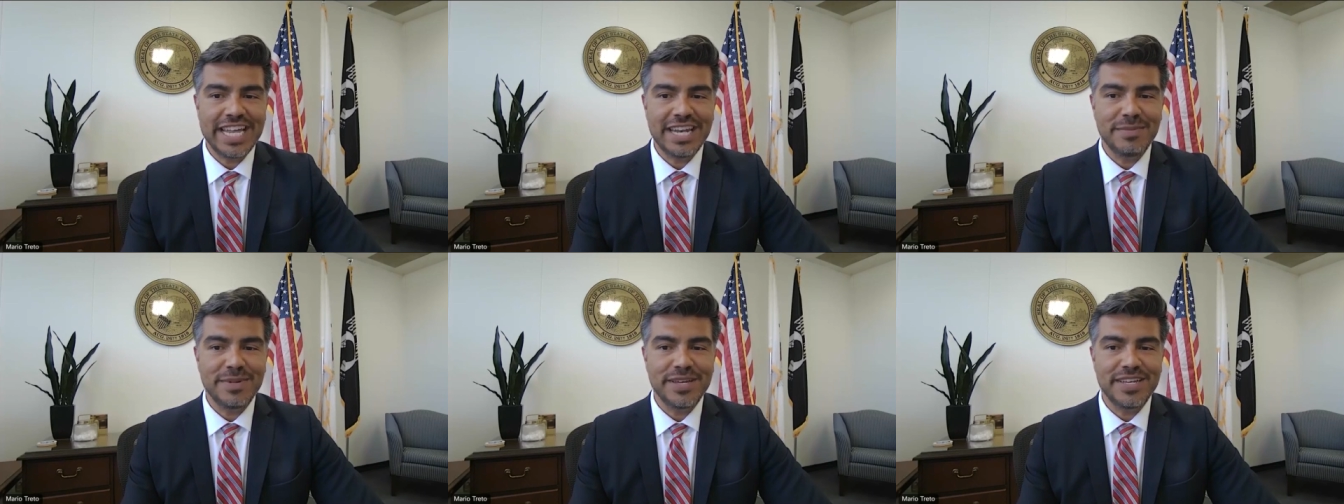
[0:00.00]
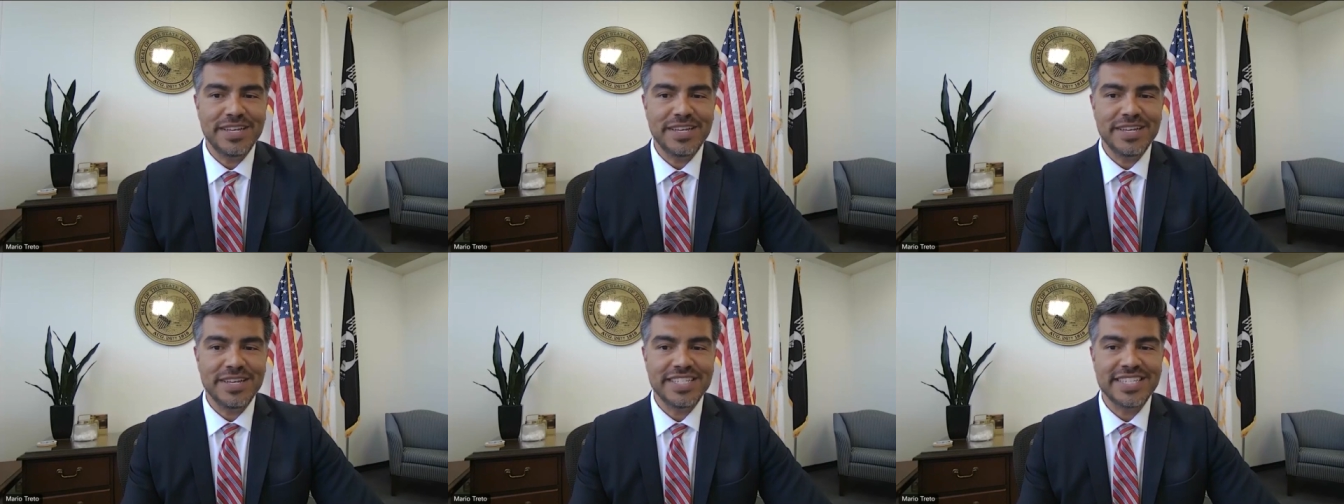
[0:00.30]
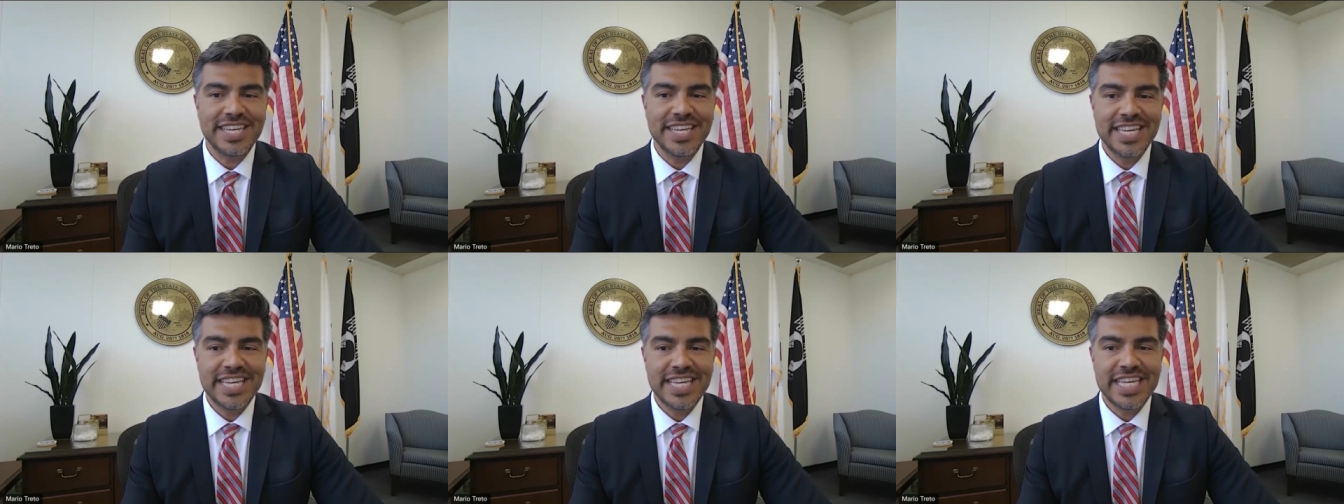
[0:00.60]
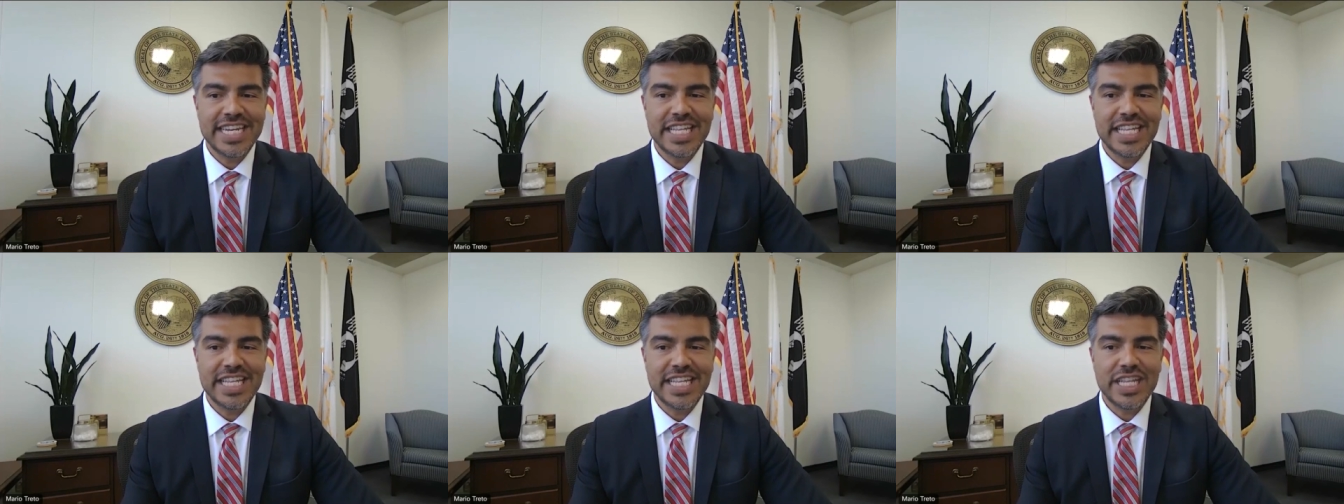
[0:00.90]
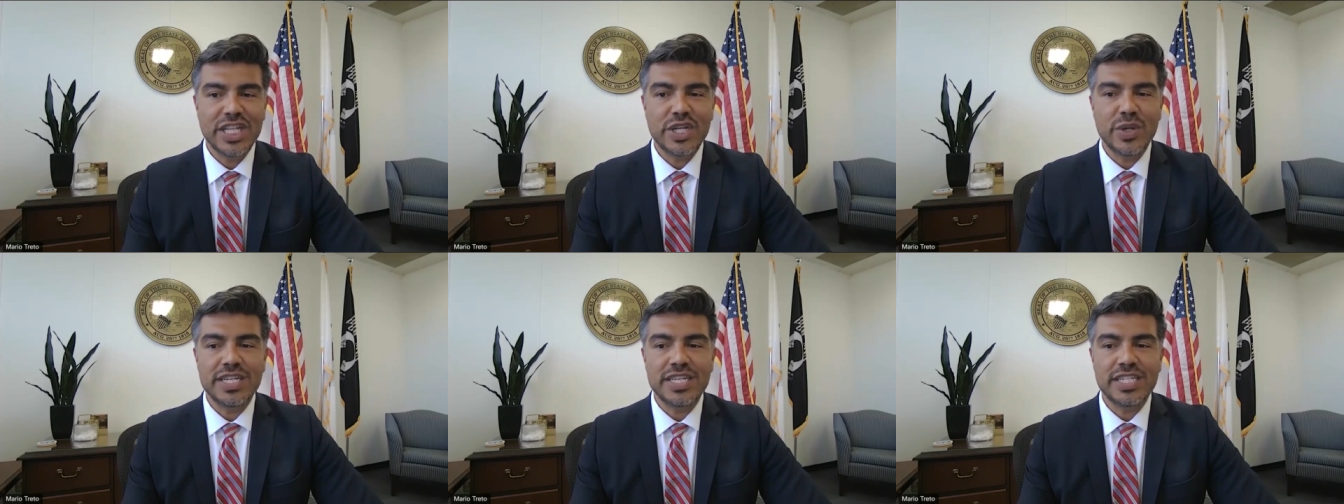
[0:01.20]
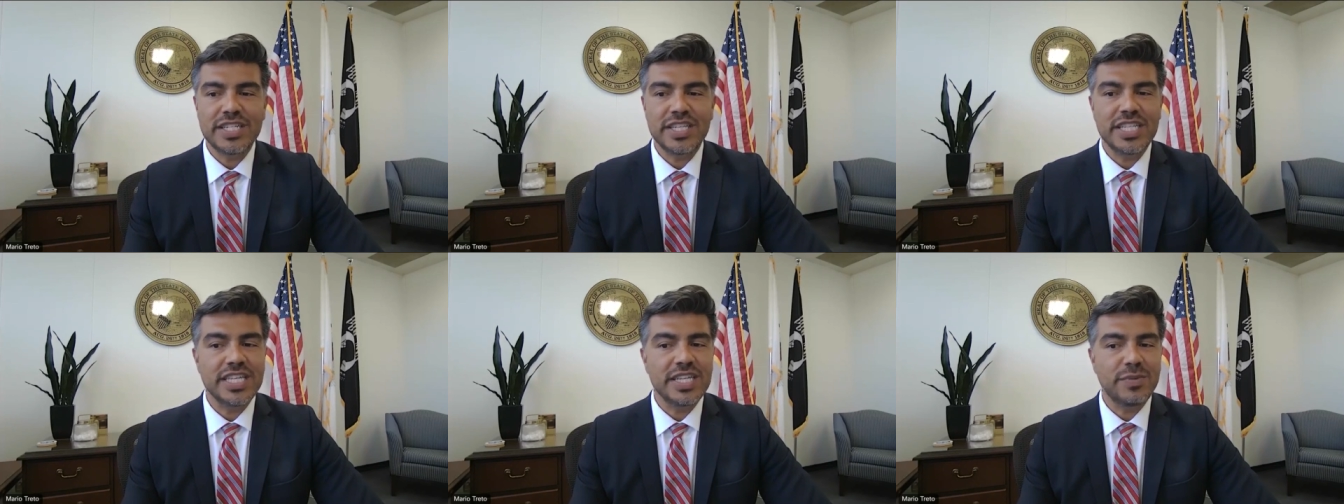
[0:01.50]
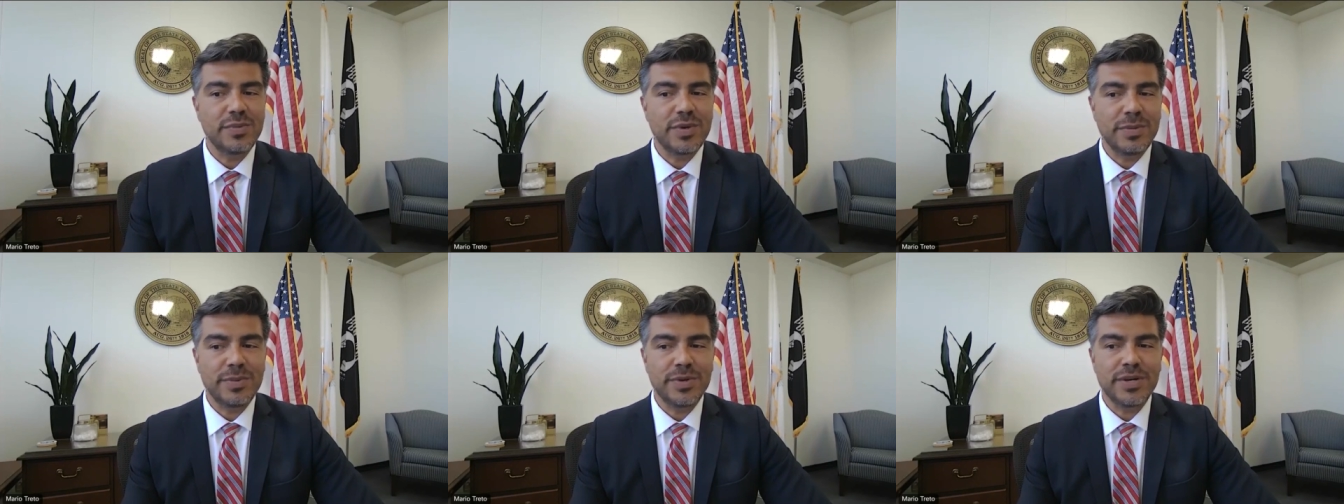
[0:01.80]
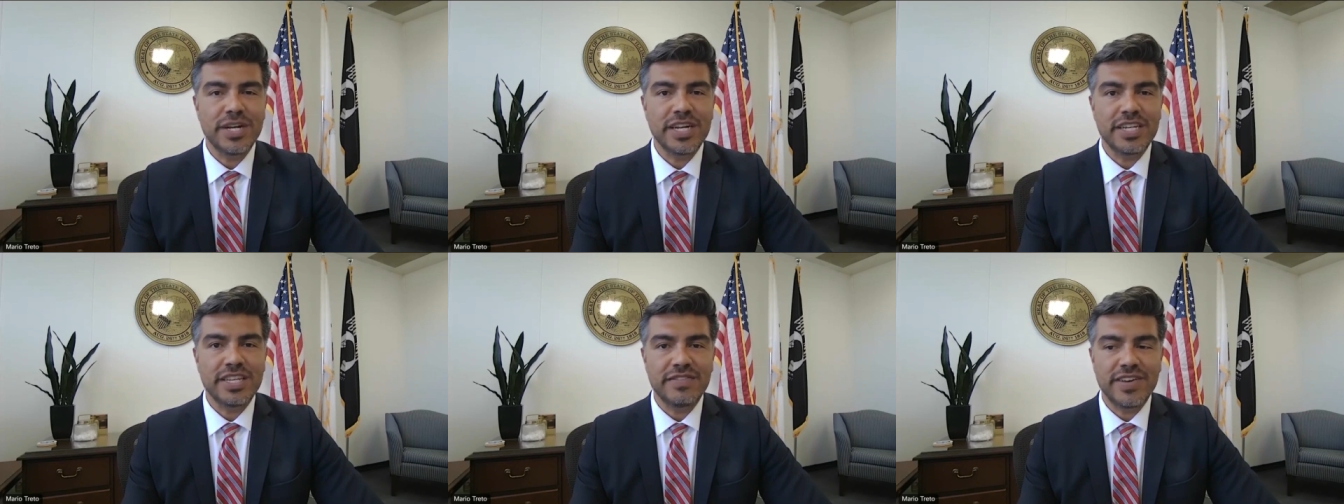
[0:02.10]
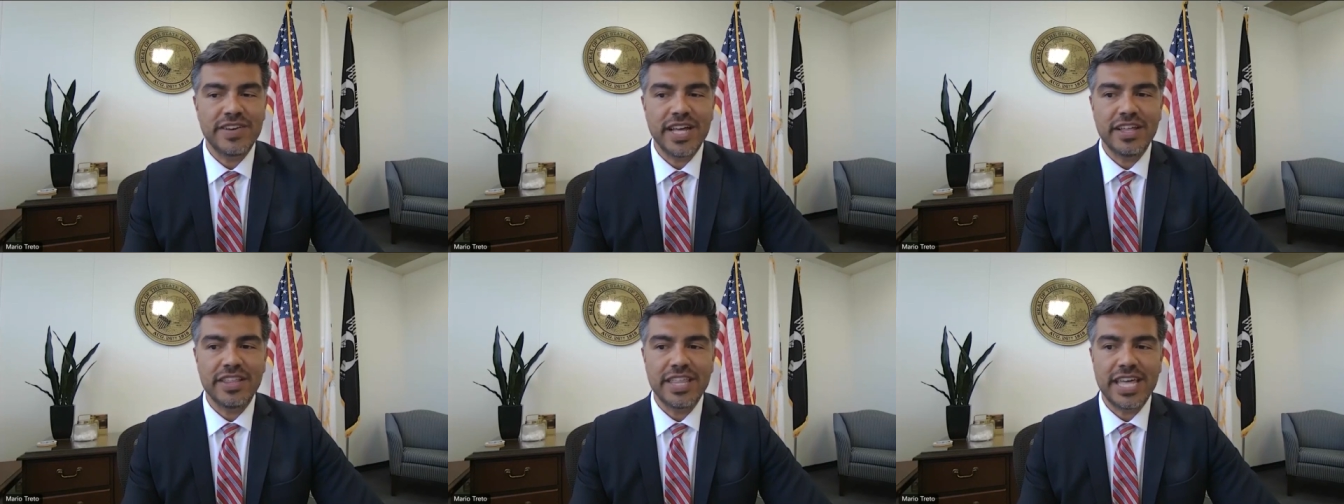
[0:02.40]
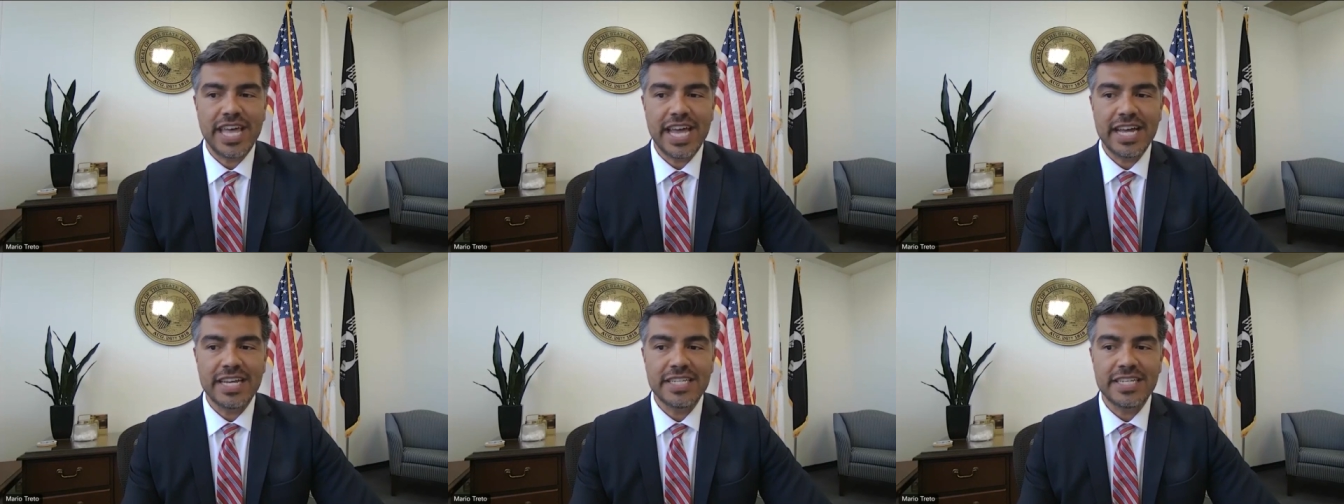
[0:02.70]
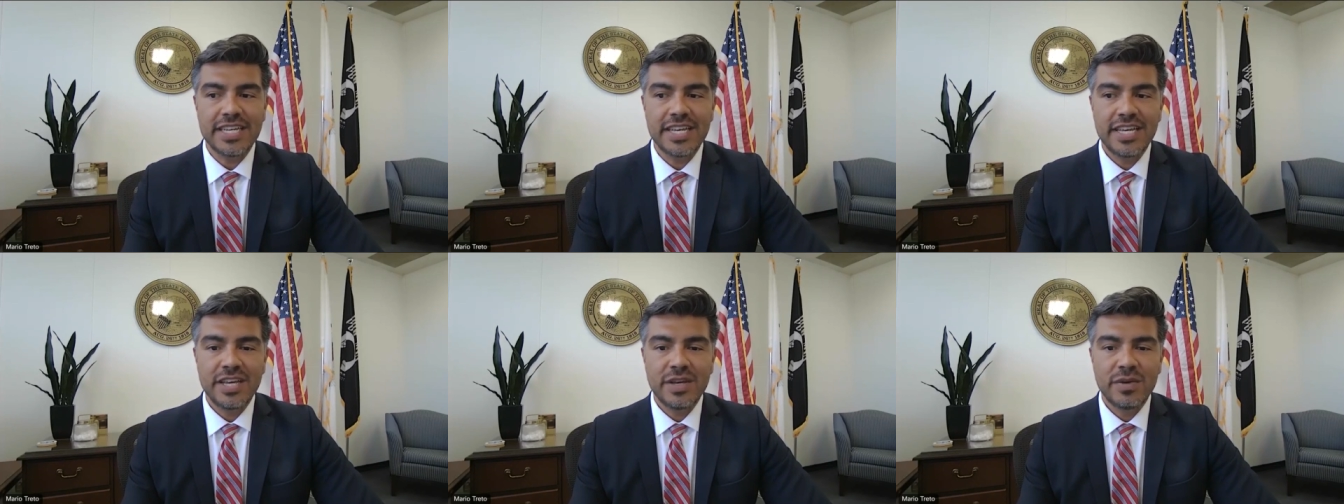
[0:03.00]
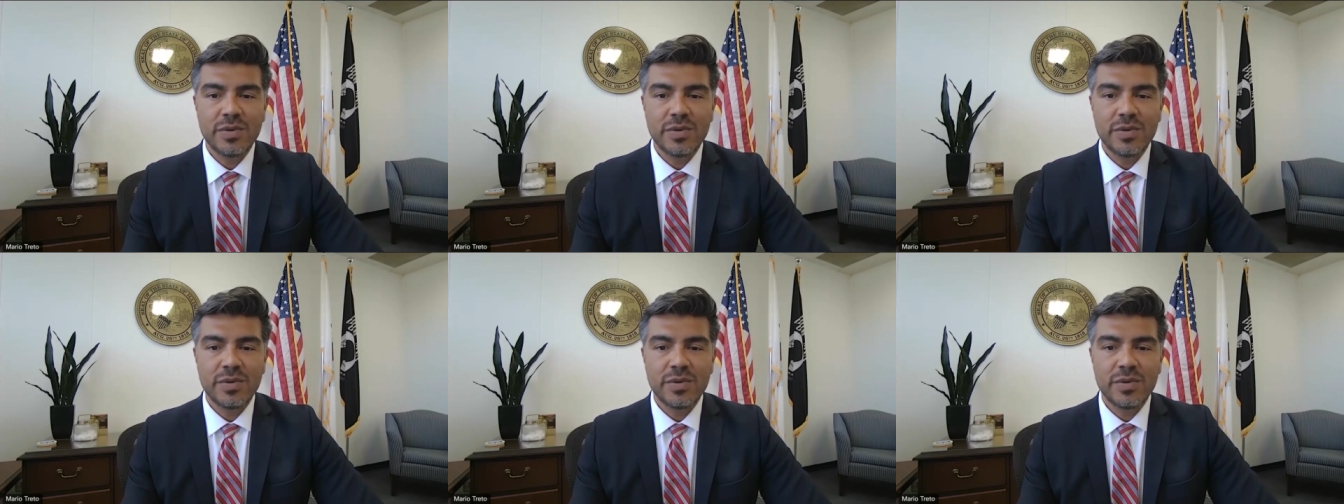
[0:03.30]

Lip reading: cannabis in Illinois to the Reproductive Health Act,